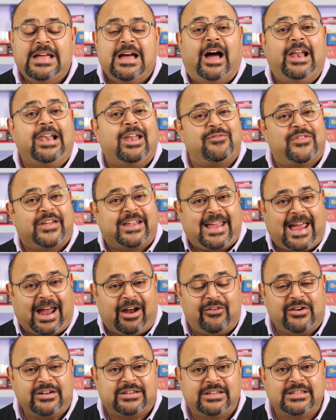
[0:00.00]
I loved the
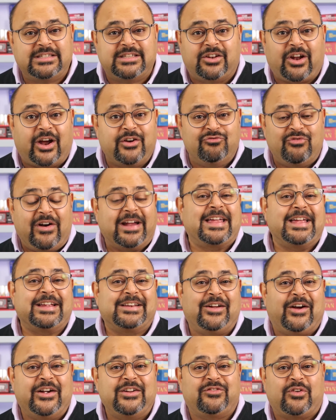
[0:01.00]
characters that I
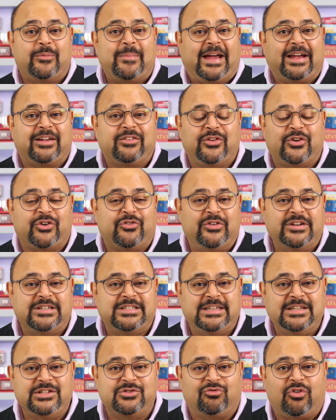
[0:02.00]
recognised from Agatha
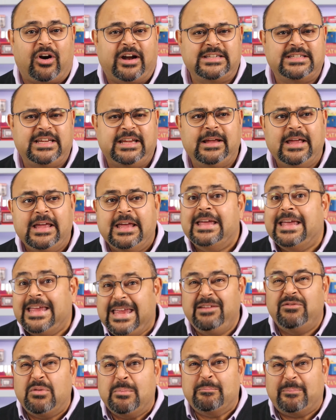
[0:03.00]
Christie's writing,
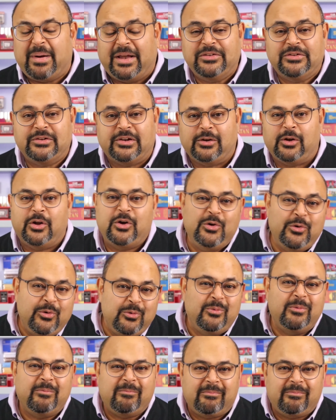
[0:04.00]
even Bundle, who